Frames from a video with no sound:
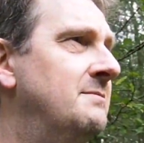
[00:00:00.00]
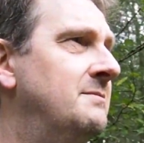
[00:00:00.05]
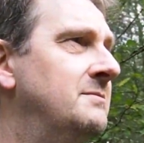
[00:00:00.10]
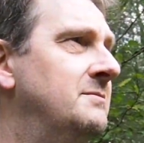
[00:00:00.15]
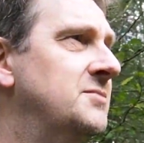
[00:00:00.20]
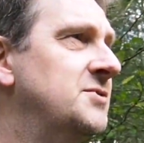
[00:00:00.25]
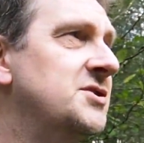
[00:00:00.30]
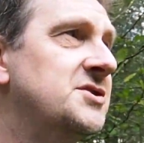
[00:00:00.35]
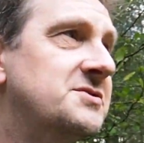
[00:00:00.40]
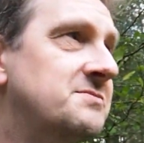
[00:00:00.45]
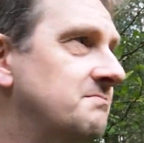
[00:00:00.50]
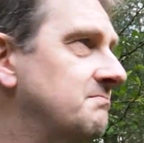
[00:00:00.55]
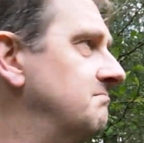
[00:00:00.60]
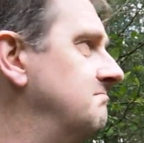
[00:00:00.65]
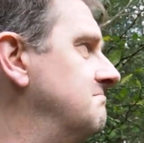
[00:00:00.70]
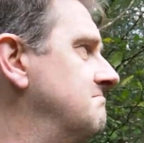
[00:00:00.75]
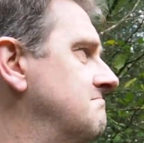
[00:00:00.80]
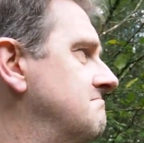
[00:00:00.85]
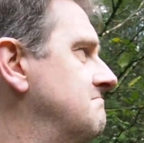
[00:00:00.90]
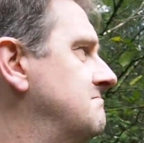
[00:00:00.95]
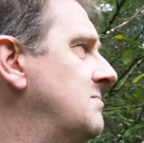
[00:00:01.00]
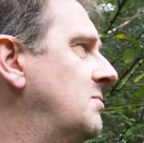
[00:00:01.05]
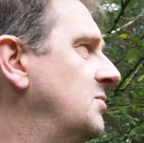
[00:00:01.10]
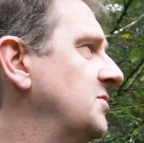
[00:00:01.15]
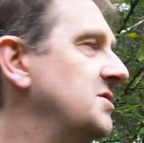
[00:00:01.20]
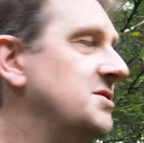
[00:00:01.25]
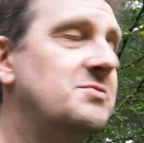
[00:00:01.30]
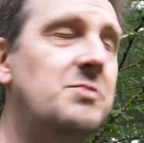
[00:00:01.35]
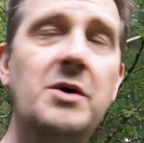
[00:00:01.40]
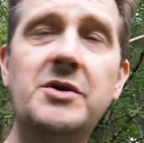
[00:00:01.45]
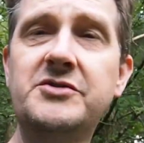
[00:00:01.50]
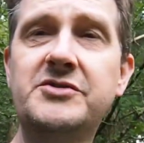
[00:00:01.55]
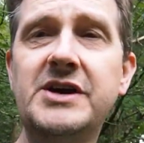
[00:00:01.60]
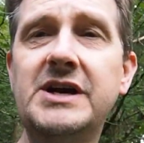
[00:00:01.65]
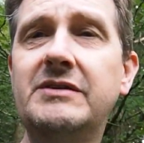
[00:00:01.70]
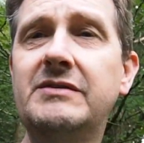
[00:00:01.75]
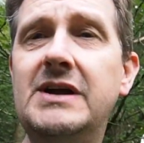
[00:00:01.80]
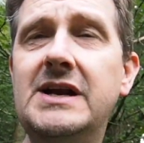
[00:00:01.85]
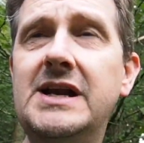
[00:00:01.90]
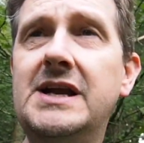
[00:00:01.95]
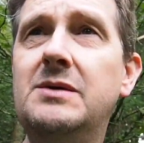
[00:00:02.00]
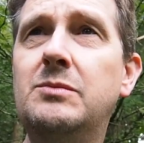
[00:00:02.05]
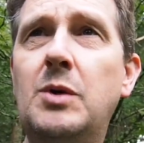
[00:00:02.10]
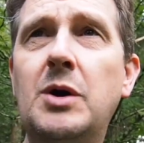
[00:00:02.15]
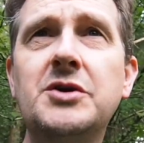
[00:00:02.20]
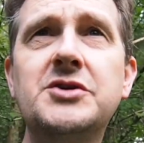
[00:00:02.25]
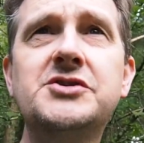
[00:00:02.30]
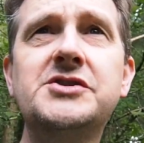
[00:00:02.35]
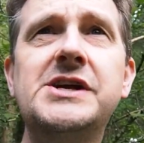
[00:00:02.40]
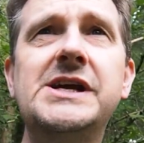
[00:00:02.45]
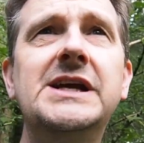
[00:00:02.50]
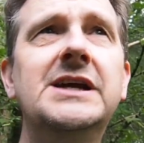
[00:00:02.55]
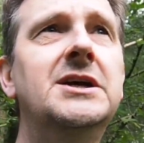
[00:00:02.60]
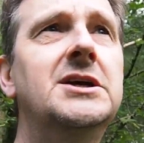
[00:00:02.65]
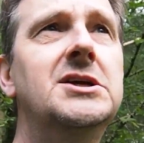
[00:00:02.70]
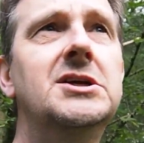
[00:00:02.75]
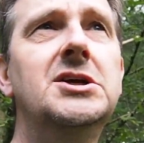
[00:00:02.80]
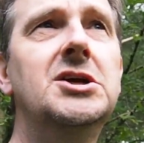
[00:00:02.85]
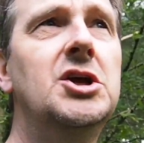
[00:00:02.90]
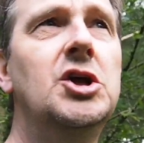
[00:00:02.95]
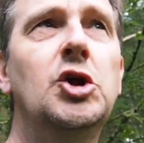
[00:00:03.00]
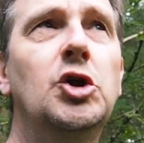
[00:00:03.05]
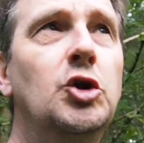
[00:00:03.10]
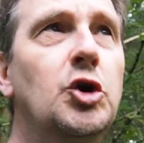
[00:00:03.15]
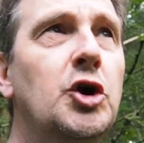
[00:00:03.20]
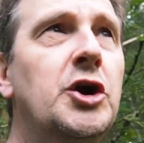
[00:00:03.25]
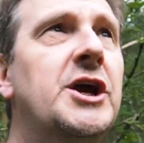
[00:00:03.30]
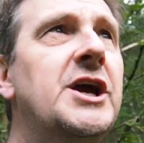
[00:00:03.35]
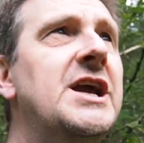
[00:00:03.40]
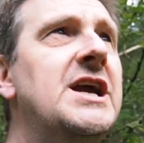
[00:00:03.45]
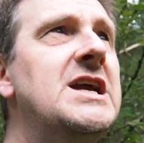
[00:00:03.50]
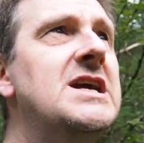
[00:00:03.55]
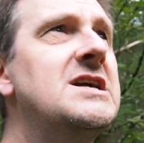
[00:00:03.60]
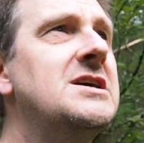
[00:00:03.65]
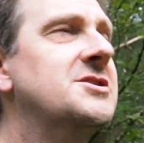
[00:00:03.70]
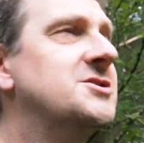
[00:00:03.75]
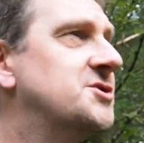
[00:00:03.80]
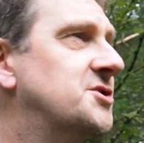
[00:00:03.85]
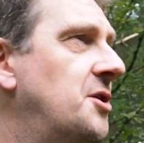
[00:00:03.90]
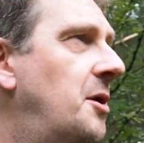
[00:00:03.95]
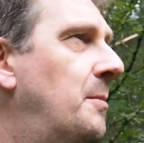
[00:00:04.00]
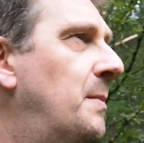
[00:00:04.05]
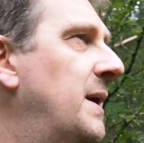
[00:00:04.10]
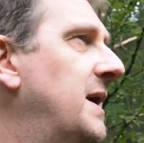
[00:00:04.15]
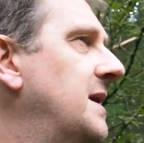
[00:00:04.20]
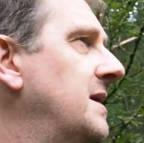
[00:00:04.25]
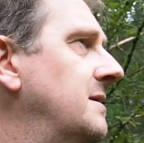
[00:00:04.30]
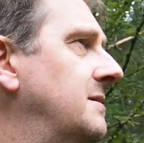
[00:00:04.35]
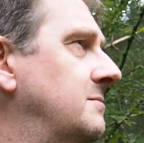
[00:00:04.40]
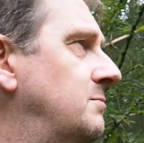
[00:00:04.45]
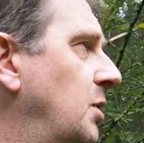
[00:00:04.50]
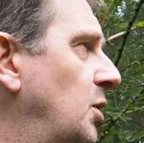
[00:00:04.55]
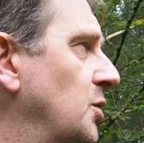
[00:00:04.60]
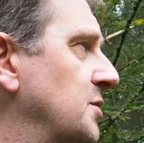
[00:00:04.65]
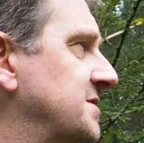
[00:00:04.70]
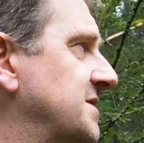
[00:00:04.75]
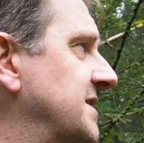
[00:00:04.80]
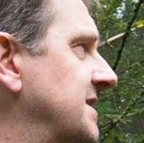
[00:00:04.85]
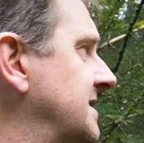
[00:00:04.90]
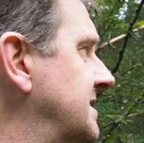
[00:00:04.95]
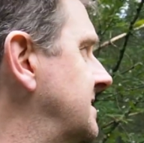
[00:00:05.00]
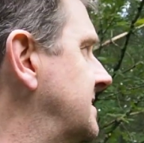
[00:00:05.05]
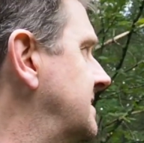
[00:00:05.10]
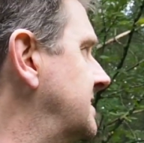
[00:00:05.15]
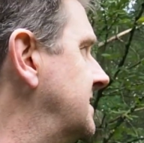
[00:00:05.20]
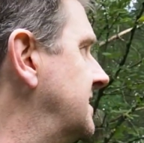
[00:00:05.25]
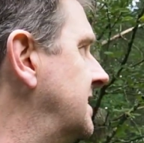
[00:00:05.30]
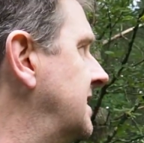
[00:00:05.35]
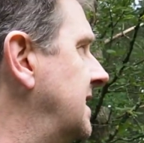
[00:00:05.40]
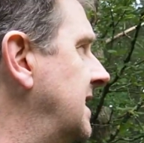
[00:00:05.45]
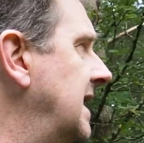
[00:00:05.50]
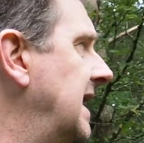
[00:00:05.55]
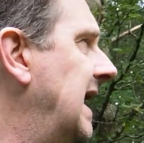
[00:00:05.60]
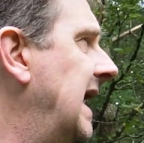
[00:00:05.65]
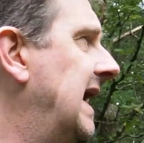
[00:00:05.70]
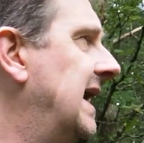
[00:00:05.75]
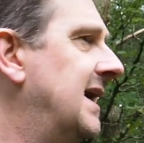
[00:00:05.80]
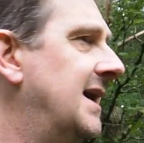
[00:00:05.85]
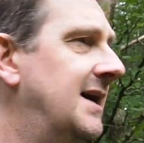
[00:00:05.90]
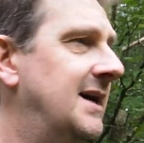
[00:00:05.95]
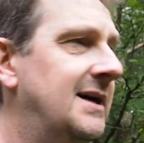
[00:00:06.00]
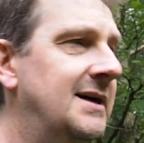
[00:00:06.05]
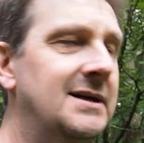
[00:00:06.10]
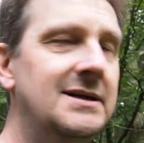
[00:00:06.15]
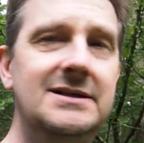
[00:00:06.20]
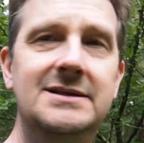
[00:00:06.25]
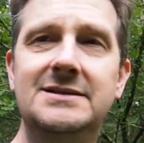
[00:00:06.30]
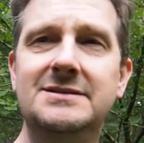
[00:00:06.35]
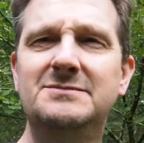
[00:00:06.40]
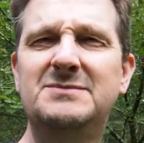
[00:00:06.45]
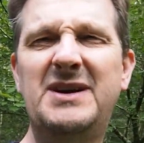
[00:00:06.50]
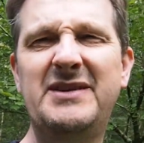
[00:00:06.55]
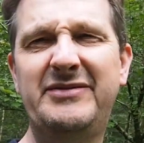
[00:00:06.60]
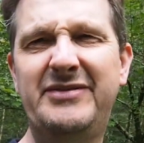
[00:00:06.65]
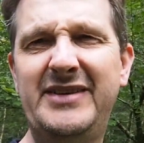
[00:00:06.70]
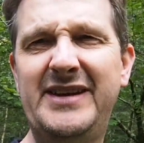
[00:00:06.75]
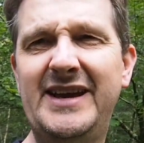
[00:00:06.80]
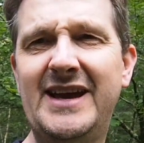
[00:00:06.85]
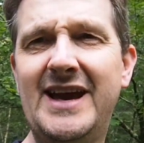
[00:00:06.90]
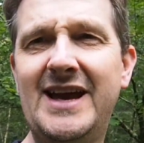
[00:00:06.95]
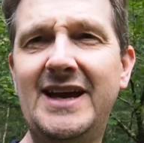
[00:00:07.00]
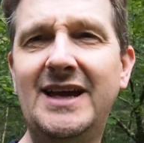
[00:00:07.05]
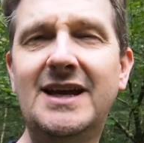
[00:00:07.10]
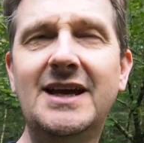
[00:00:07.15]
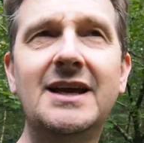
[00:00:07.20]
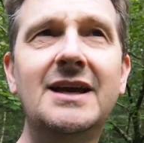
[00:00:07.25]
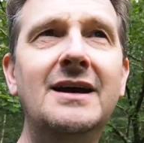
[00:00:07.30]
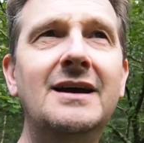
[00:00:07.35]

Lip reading: Just wandering really, looking, stopping, pausing. My feet ache,